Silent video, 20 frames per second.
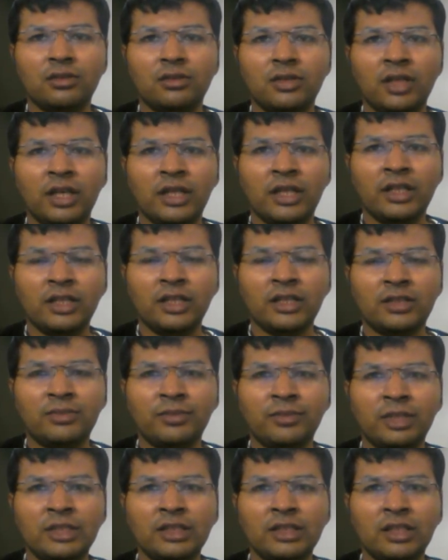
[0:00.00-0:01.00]
Like it's
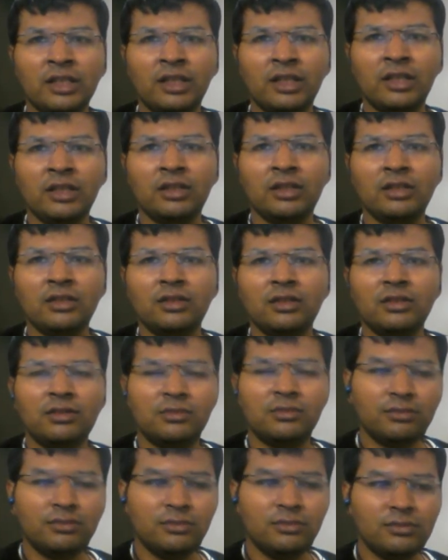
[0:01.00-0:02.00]
basically
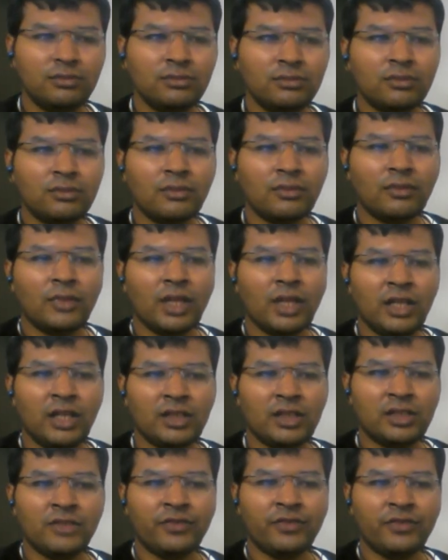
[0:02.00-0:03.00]

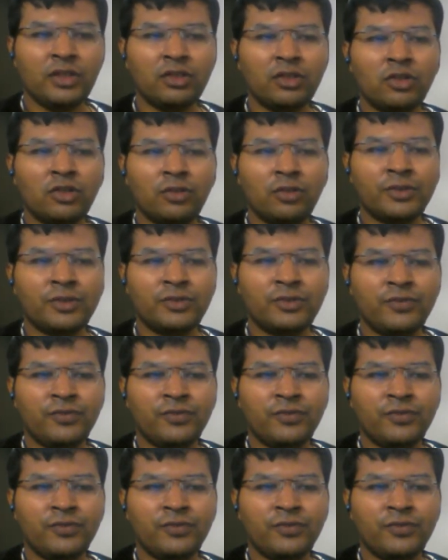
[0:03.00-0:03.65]
has different groups